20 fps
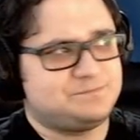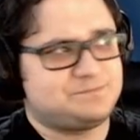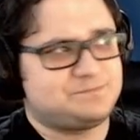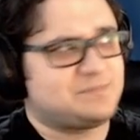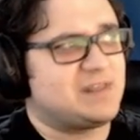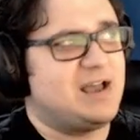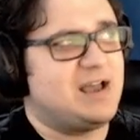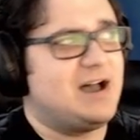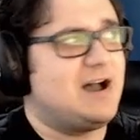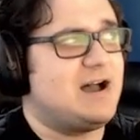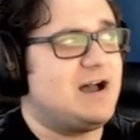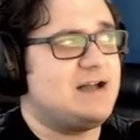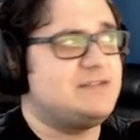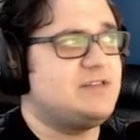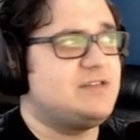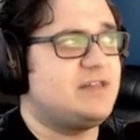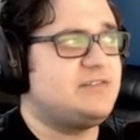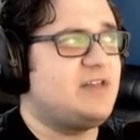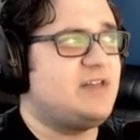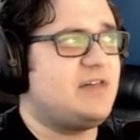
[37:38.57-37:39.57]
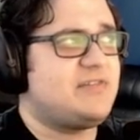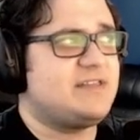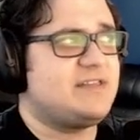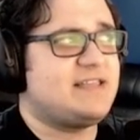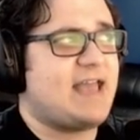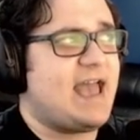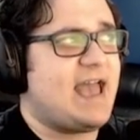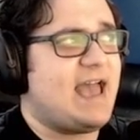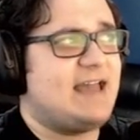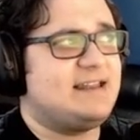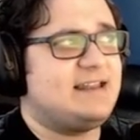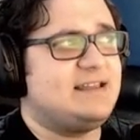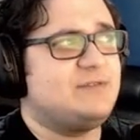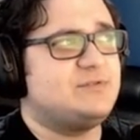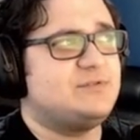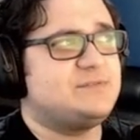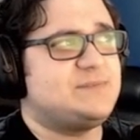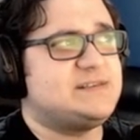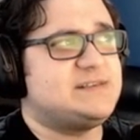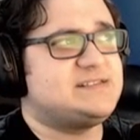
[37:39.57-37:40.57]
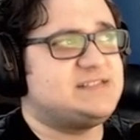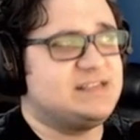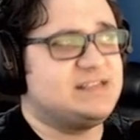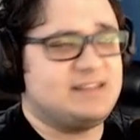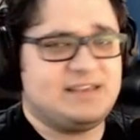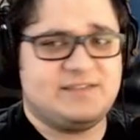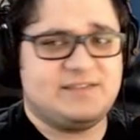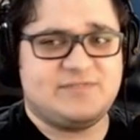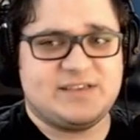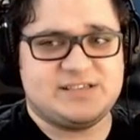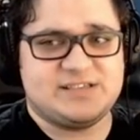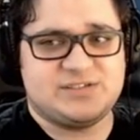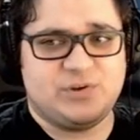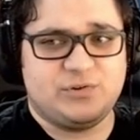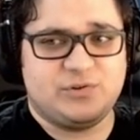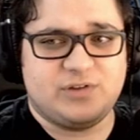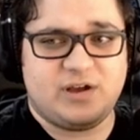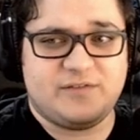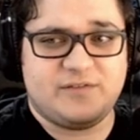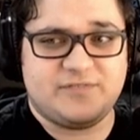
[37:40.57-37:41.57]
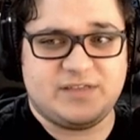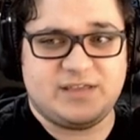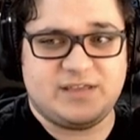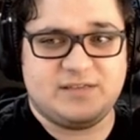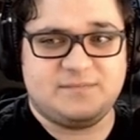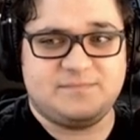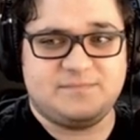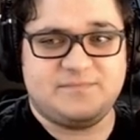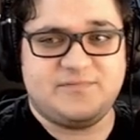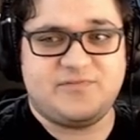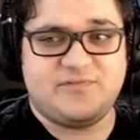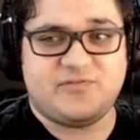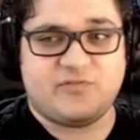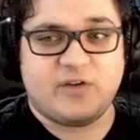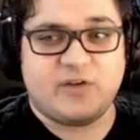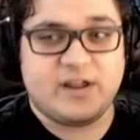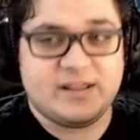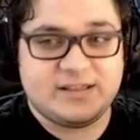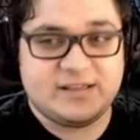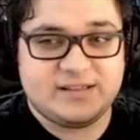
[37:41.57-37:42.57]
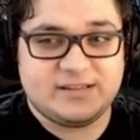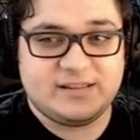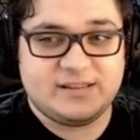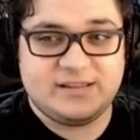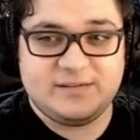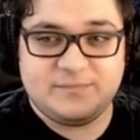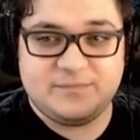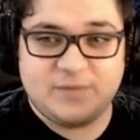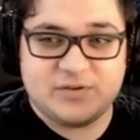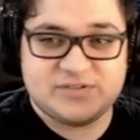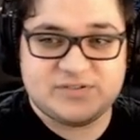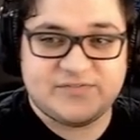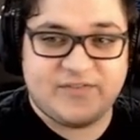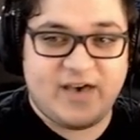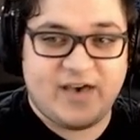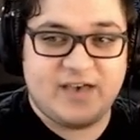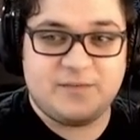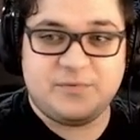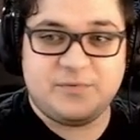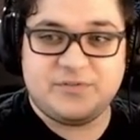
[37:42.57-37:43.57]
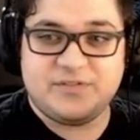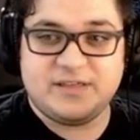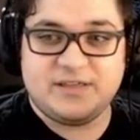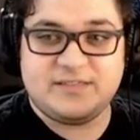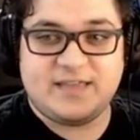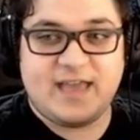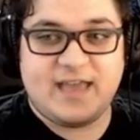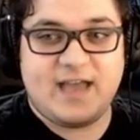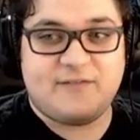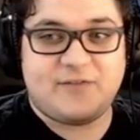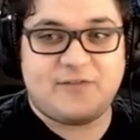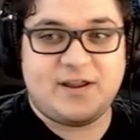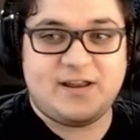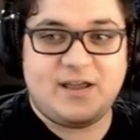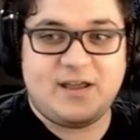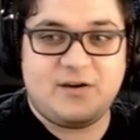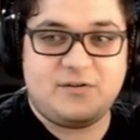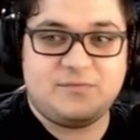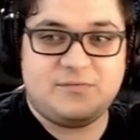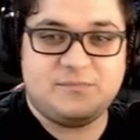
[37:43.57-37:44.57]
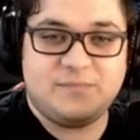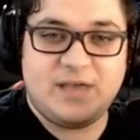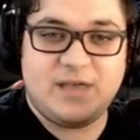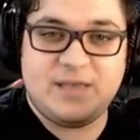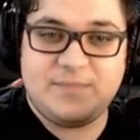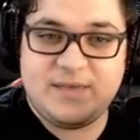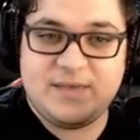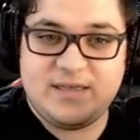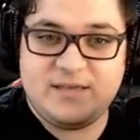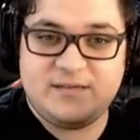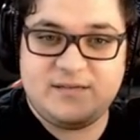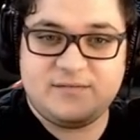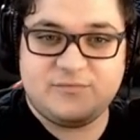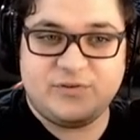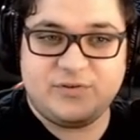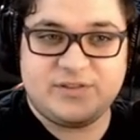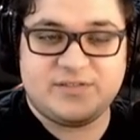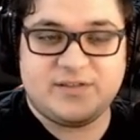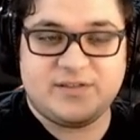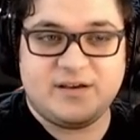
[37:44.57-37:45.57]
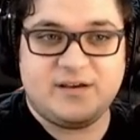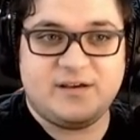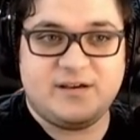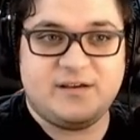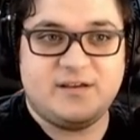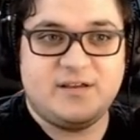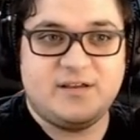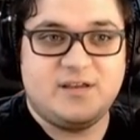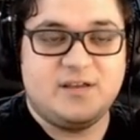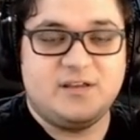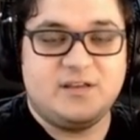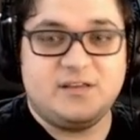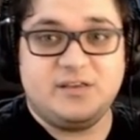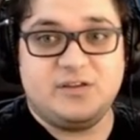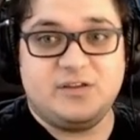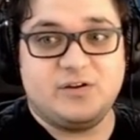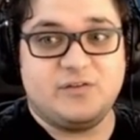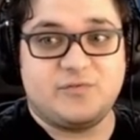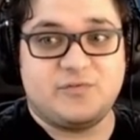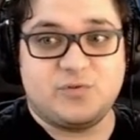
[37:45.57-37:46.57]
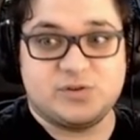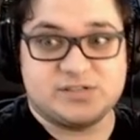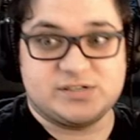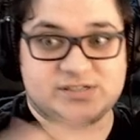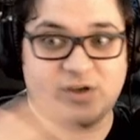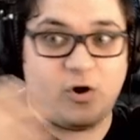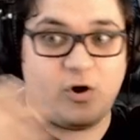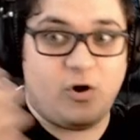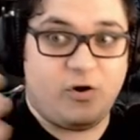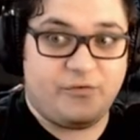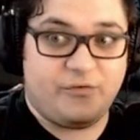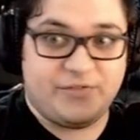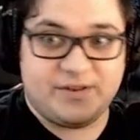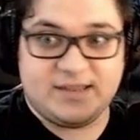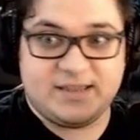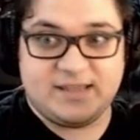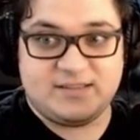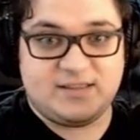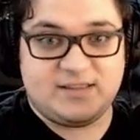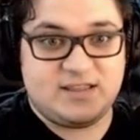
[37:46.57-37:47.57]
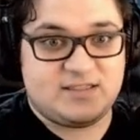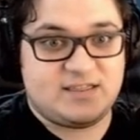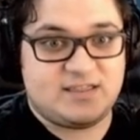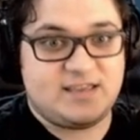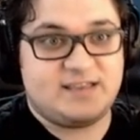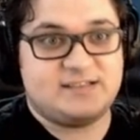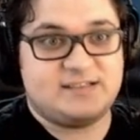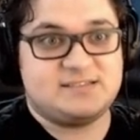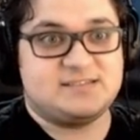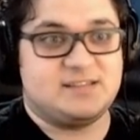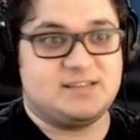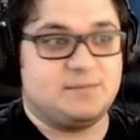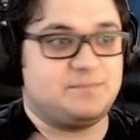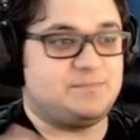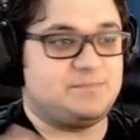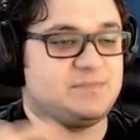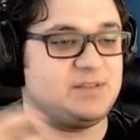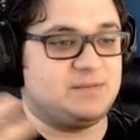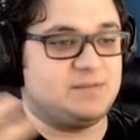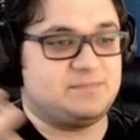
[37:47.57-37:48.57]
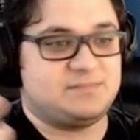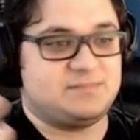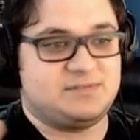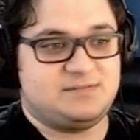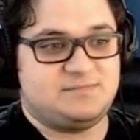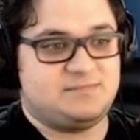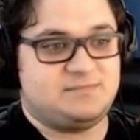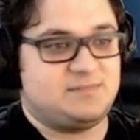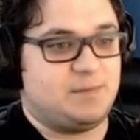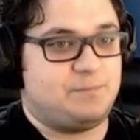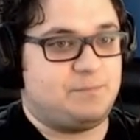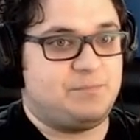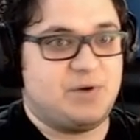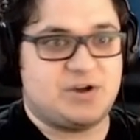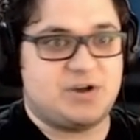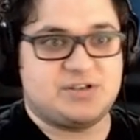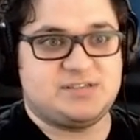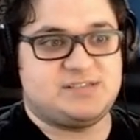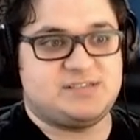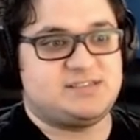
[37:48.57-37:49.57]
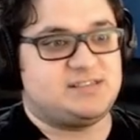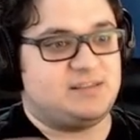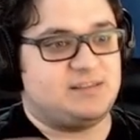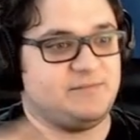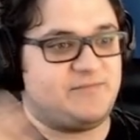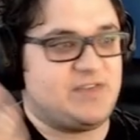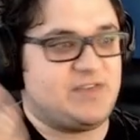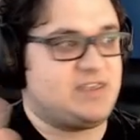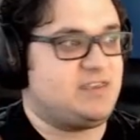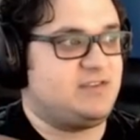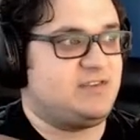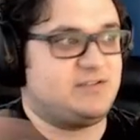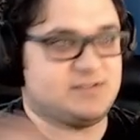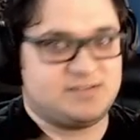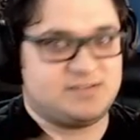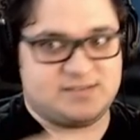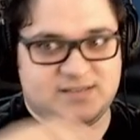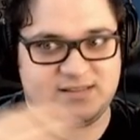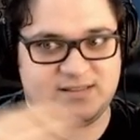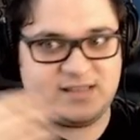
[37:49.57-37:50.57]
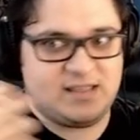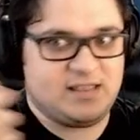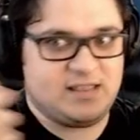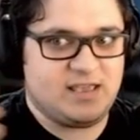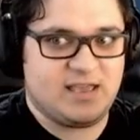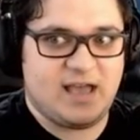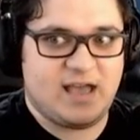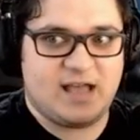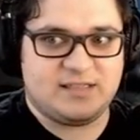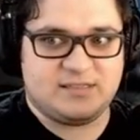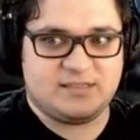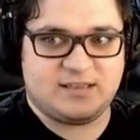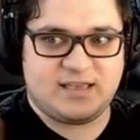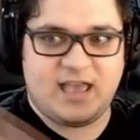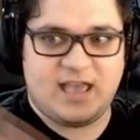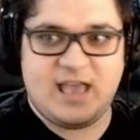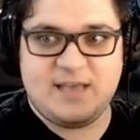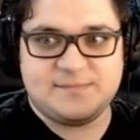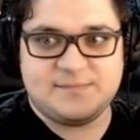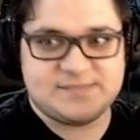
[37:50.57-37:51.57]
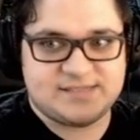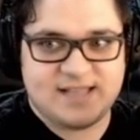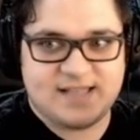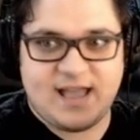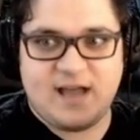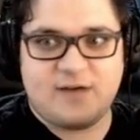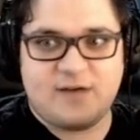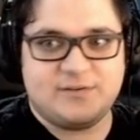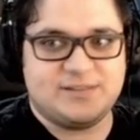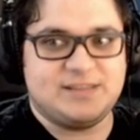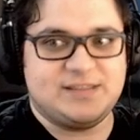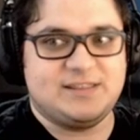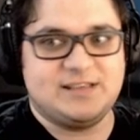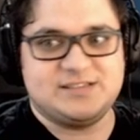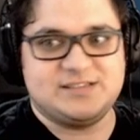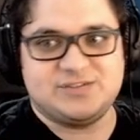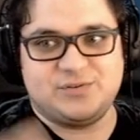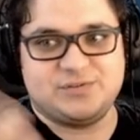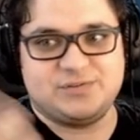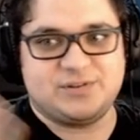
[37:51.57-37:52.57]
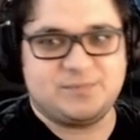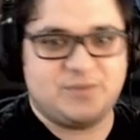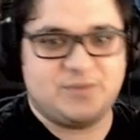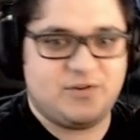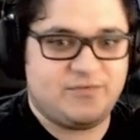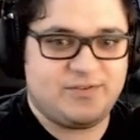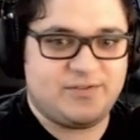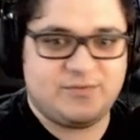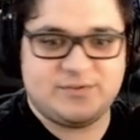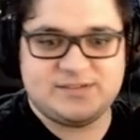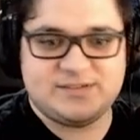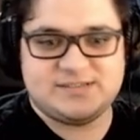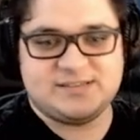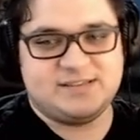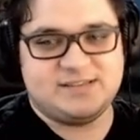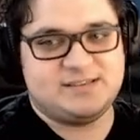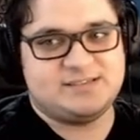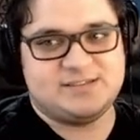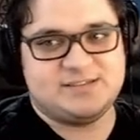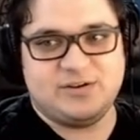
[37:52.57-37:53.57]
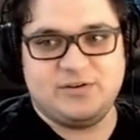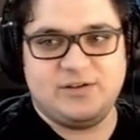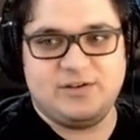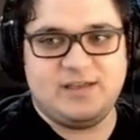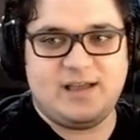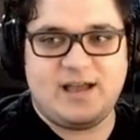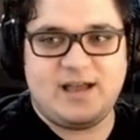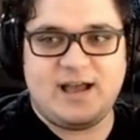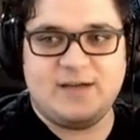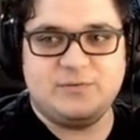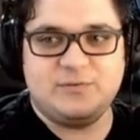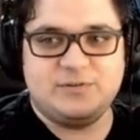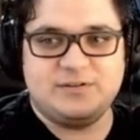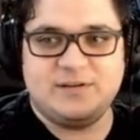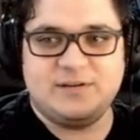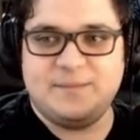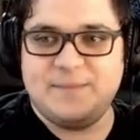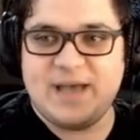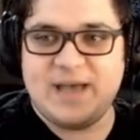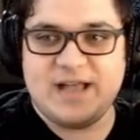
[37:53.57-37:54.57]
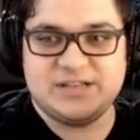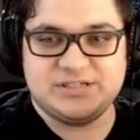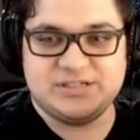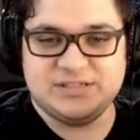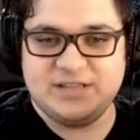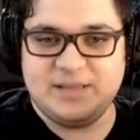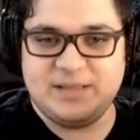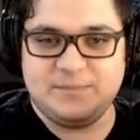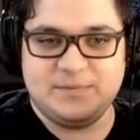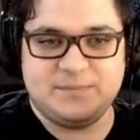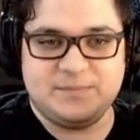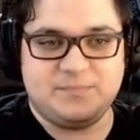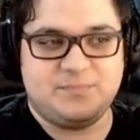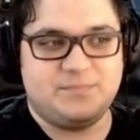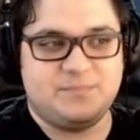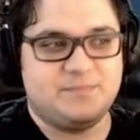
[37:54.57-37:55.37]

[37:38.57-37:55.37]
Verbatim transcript: Uh, no, nothing to add. It would be silly if they sold off the frankly most valuable thing they have right now, maybe with, uh, you know, of course, all of the D and D things, the, the, the books, the figures, and then you got the games now, and then they sold the movie recently. So I would imagine that'd be